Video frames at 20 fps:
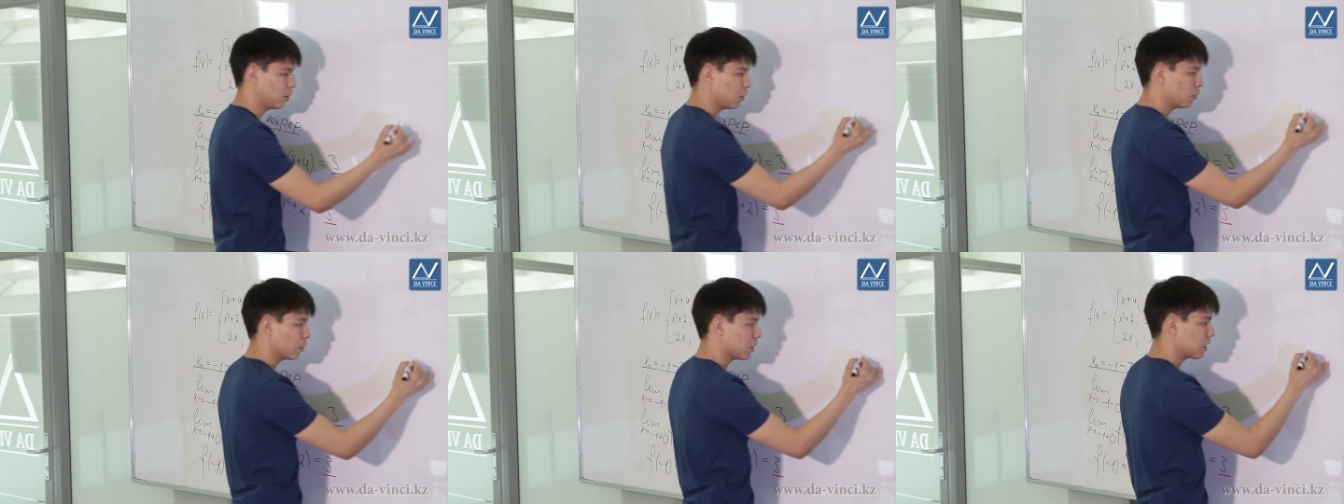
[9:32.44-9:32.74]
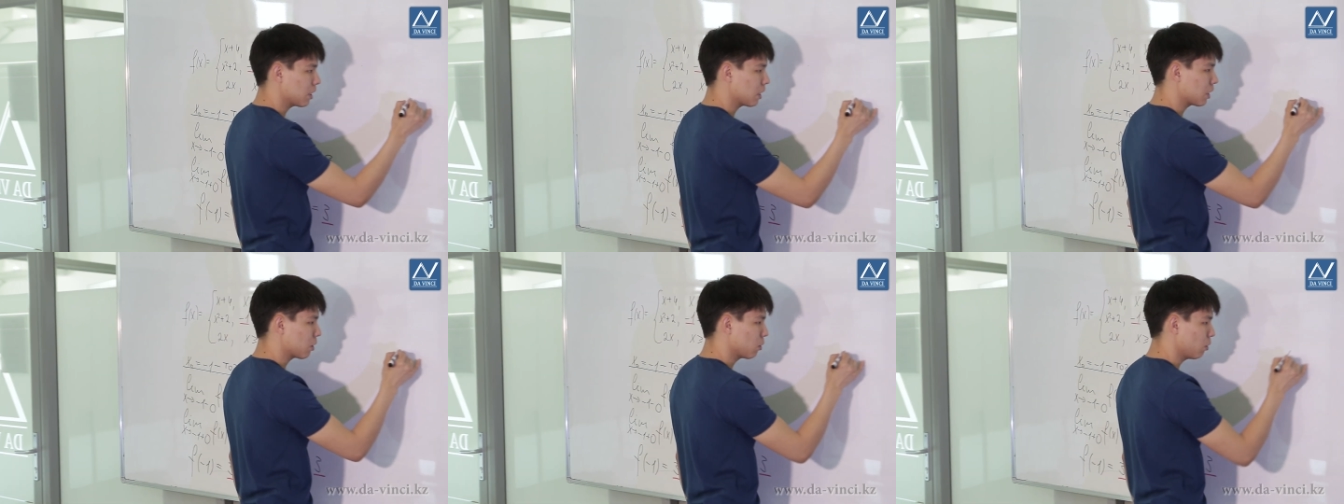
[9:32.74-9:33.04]

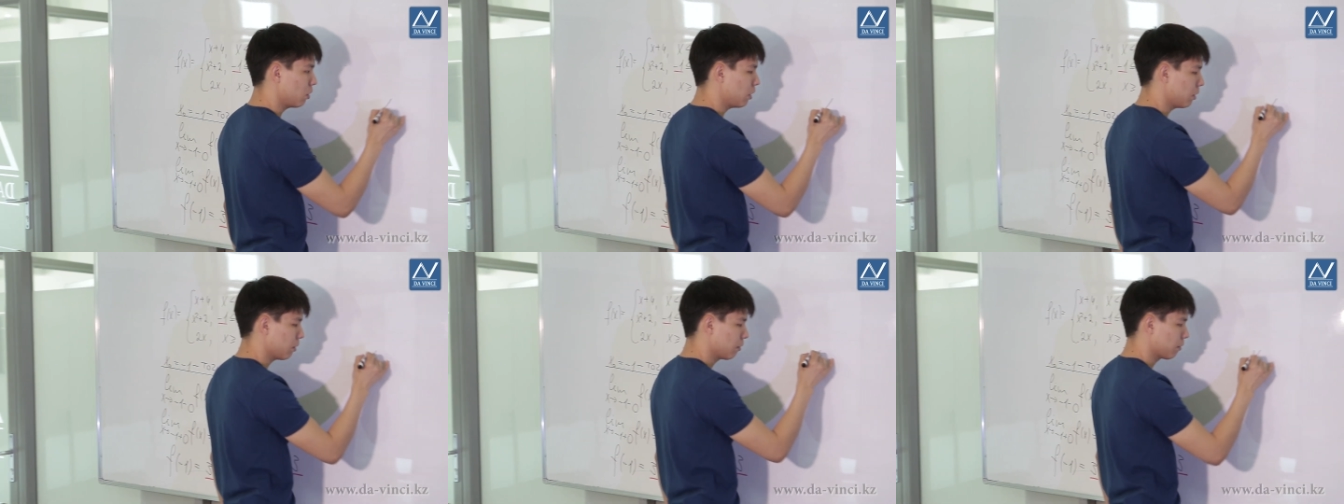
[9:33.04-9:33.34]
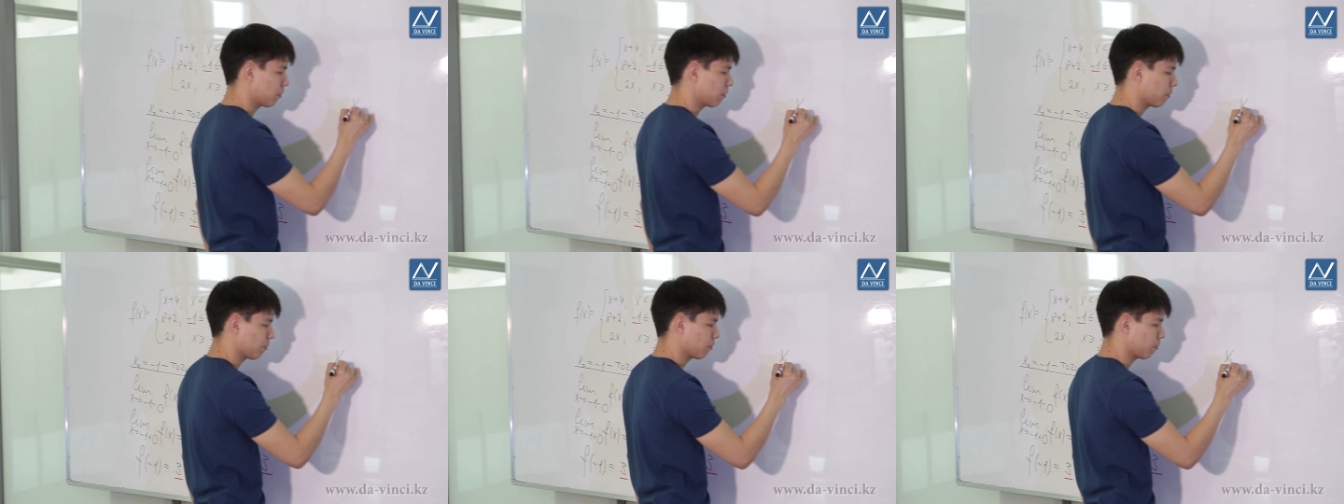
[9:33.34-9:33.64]
Now we have
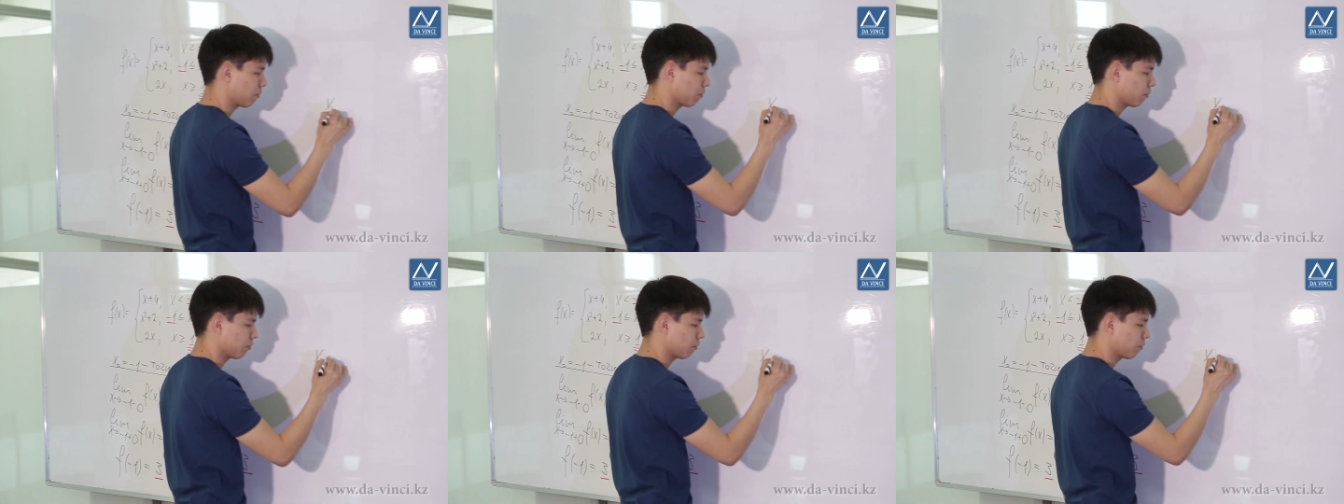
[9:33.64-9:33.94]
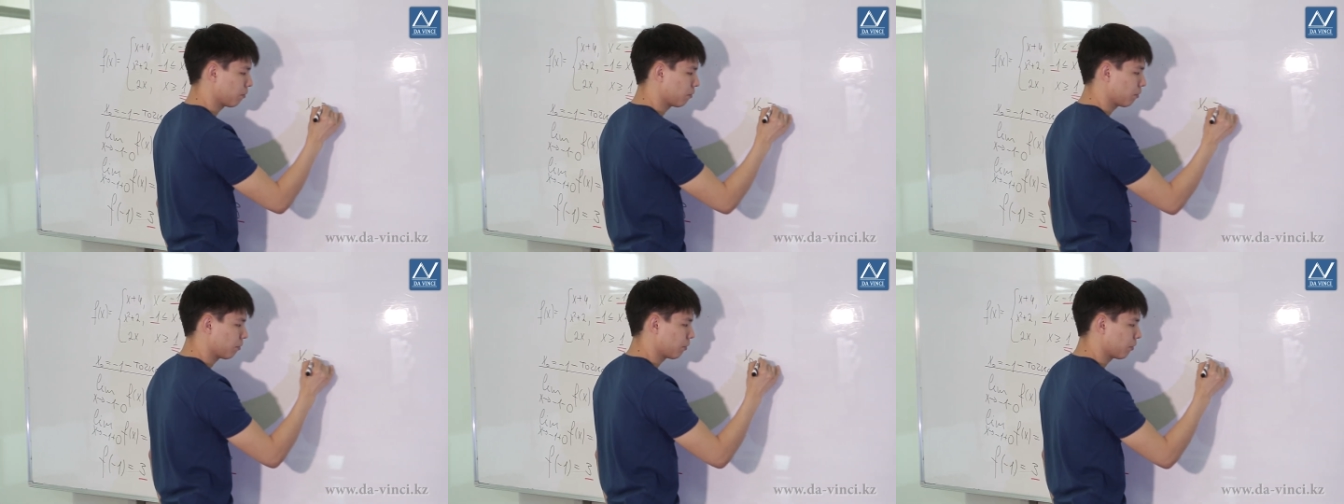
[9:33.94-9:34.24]
x0
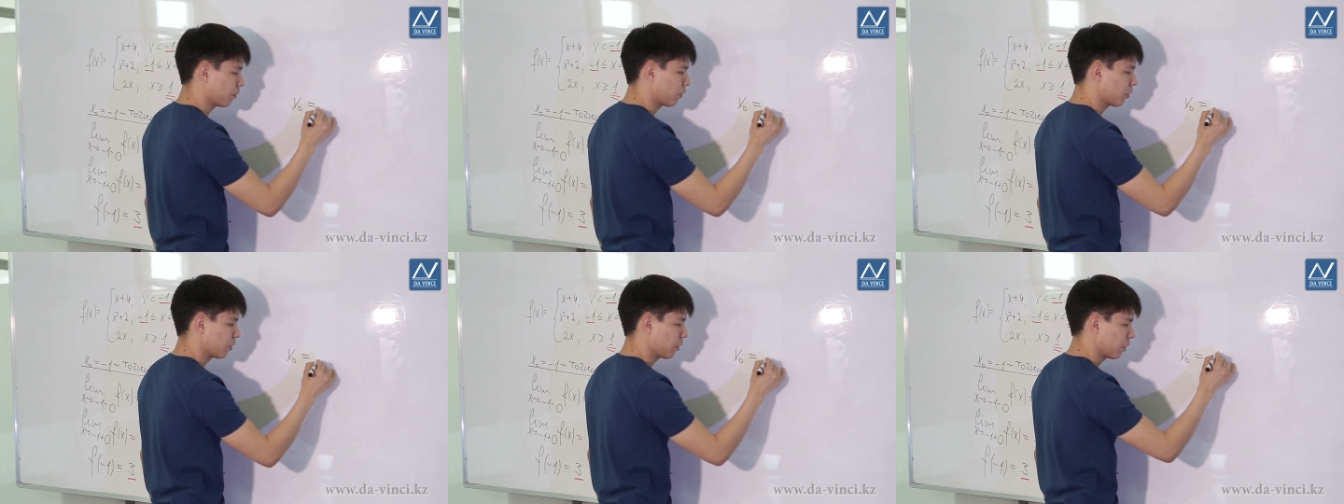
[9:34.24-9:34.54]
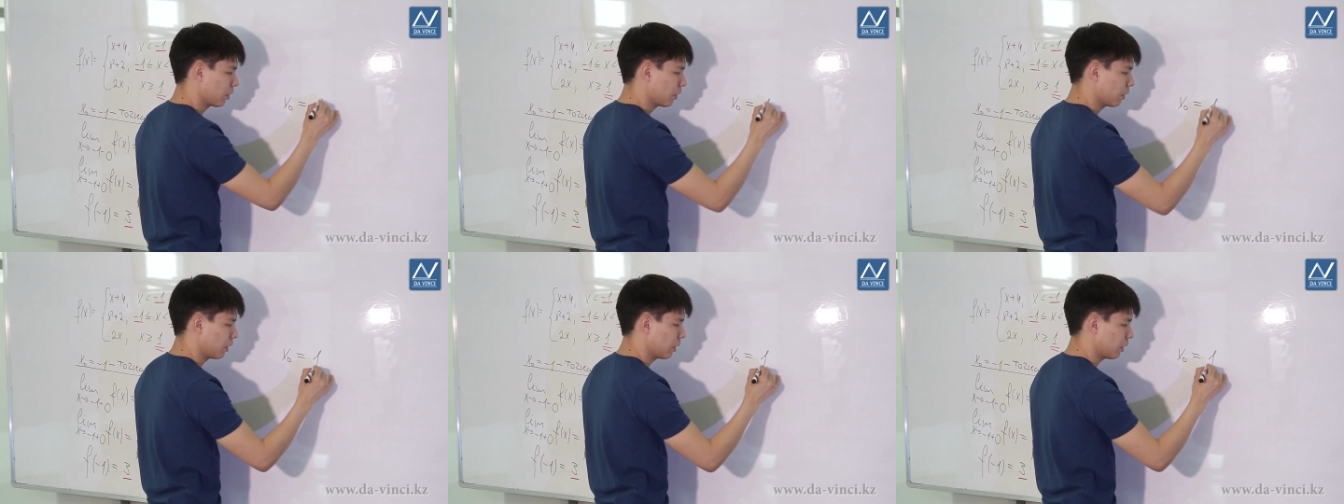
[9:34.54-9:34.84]
equal to
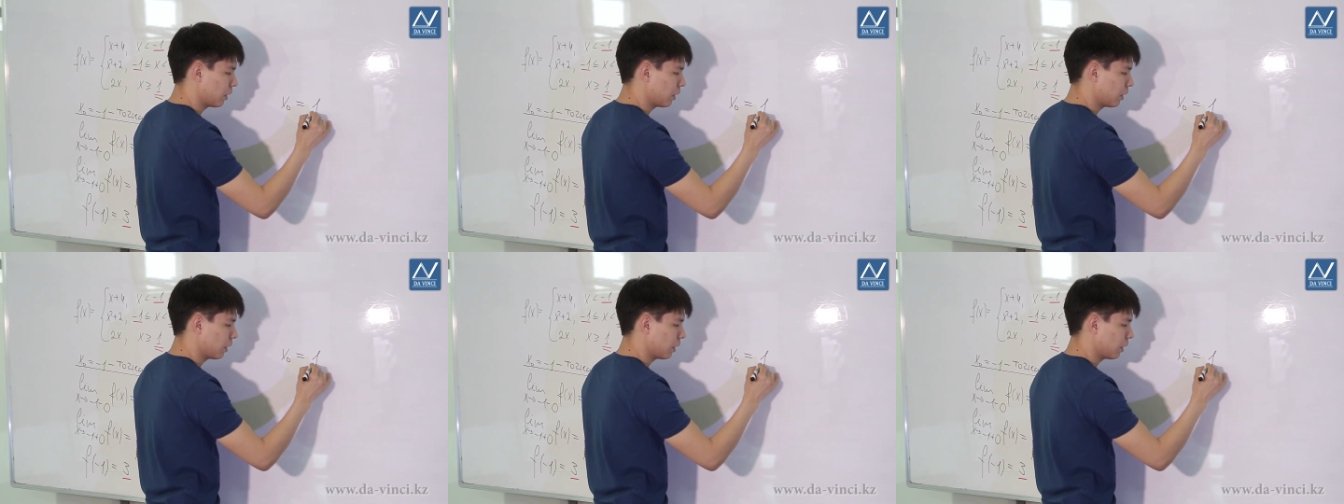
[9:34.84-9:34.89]
1.